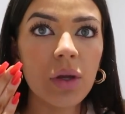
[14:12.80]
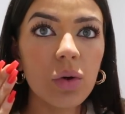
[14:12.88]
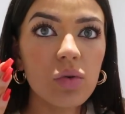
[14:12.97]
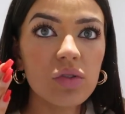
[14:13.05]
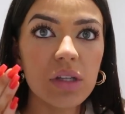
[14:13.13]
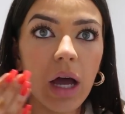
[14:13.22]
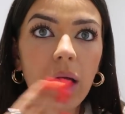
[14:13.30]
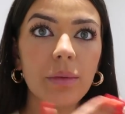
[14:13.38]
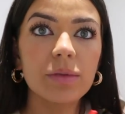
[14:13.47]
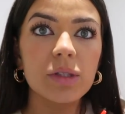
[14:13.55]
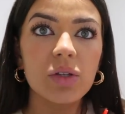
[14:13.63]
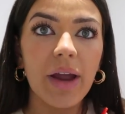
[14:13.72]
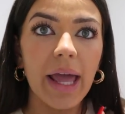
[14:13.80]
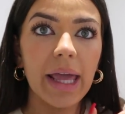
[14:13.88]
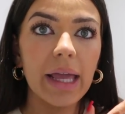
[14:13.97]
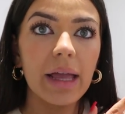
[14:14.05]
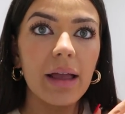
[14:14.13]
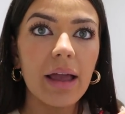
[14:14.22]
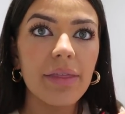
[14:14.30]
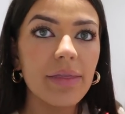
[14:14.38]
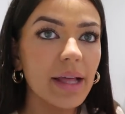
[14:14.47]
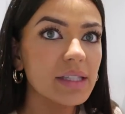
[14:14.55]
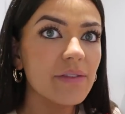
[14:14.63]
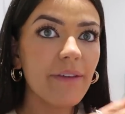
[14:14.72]
Also I'm sorry, and
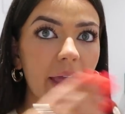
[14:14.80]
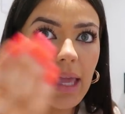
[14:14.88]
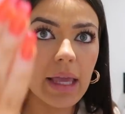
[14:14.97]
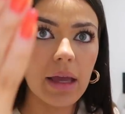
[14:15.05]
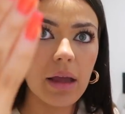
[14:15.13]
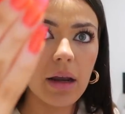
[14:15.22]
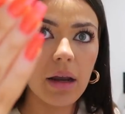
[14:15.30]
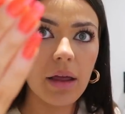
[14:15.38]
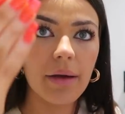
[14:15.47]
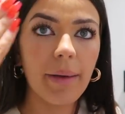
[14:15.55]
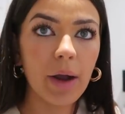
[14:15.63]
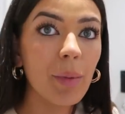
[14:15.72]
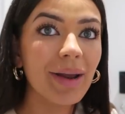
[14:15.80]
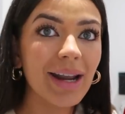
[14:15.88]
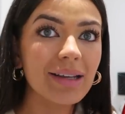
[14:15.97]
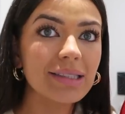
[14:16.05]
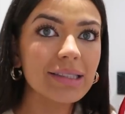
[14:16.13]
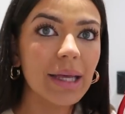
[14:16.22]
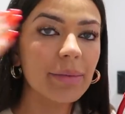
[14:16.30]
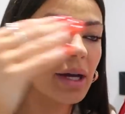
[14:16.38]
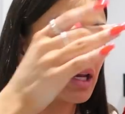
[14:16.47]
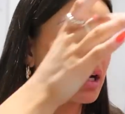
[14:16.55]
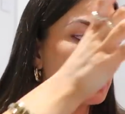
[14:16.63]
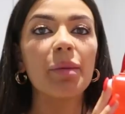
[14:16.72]
that's fate. Look, I got my nails the same
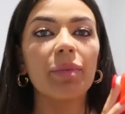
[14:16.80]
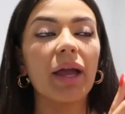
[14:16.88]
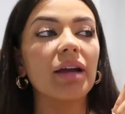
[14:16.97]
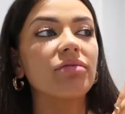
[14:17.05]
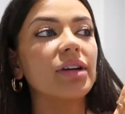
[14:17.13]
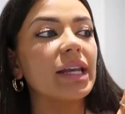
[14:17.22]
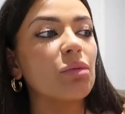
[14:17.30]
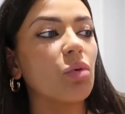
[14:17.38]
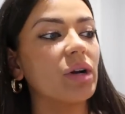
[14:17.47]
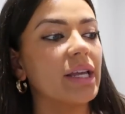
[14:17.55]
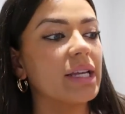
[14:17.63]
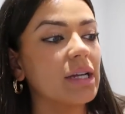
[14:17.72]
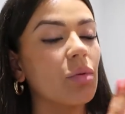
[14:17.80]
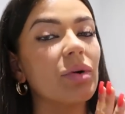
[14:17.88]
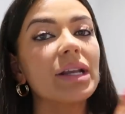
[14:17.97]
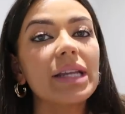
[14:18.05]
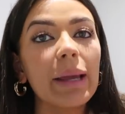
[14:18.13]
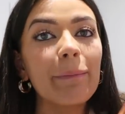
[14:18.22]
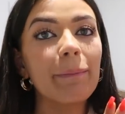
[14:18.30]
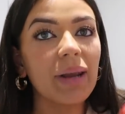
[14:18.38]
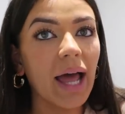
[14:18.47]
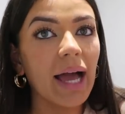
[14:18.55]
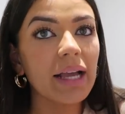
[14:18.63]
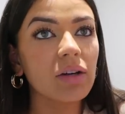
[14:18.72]
colour. But yeah, I wanted it in
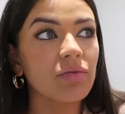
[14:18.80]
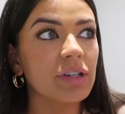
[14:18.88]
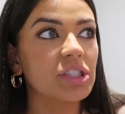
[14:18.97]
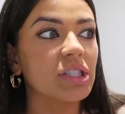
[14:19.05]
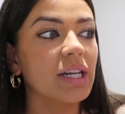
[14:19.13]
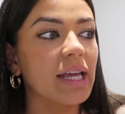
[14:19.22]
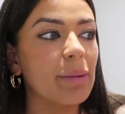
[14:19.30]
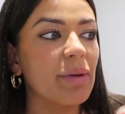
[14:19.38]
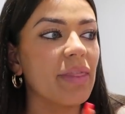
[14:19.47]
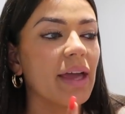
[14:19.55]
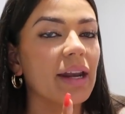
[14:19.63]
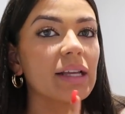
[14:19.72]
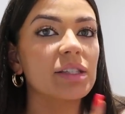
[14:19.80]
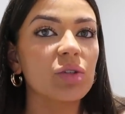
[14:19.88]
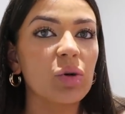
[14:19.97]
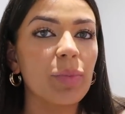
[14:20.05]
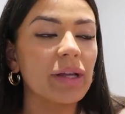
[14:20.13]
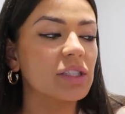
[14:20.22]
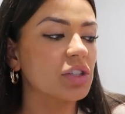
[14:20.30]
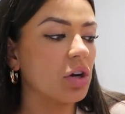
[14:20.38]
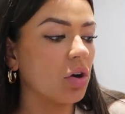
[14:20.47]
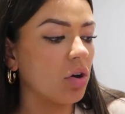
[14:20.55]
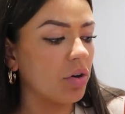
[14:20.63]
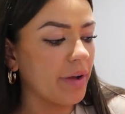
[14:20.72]
black originally, but then I saw a picture
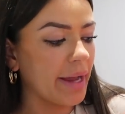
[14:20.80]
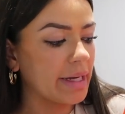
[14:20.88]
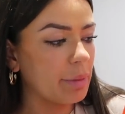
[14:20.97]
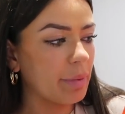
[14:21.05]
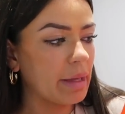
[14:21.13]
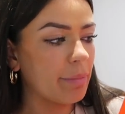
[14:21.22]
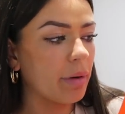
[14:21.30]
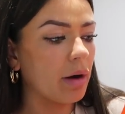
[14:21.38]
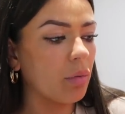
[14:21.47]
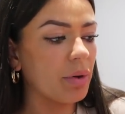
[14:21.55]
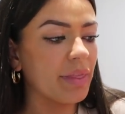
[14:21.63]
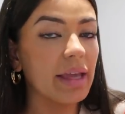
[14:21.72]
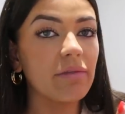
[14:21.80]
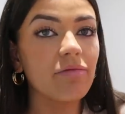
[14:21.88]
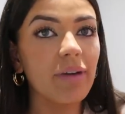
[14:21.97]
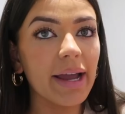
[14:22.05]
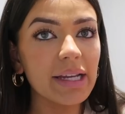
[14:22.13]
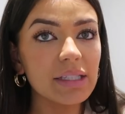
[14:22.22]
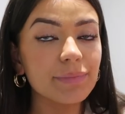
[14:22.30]
of Hailey Bieber with it in red.